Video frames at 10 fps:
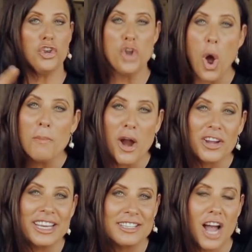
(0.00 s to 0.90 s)
no
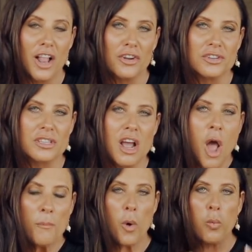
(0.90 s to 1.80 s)
marketing dollars.
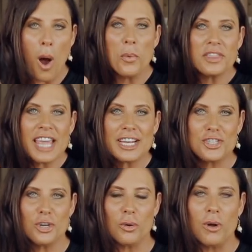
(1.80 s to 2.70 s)
But what would they
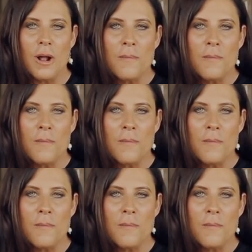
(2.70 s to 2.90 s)
do?